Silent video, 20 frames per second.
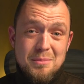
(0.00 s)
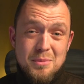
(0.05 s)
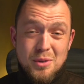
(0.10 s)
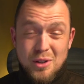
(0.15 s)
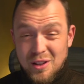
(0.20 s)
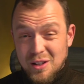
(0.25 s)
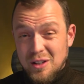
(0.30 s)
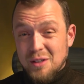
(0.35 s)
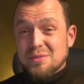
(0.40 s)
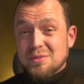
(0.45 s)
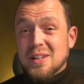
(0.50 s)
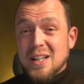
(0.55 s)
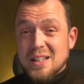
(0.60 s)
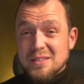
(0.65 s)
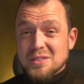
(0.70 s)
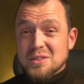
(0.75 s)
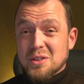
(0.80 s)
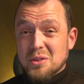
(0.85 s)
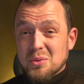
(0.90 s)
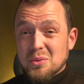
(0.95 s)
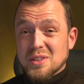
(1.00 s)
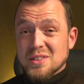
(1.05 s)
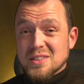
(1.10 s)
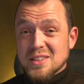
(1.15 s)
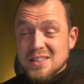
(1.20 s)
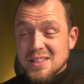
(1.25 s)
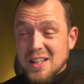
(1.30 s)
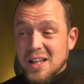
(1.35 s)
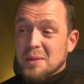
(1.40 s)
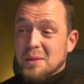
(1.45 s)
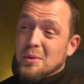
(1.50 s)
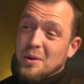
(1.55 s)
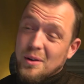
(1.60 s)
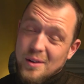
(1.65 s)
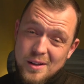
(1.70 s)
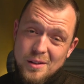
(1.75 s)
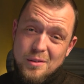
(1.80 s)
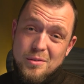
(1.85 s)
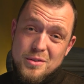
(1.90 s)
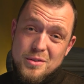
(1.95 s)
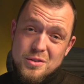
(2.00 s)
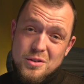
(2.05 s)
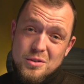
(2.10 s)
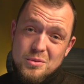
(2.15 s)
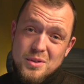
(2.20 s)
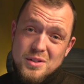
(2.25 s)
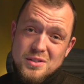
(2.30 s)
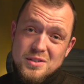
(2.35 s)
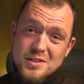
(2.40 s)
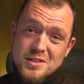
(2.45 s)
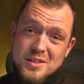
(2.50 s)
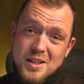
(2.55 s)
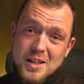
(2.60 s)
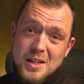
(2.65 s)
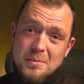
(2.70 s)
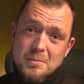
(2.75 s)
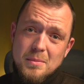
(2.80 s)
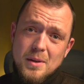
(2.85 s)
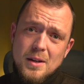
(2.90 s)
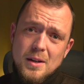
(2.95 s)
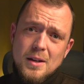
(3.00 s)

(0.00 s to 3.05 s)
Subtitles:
your love life is always the same, your health is always the same,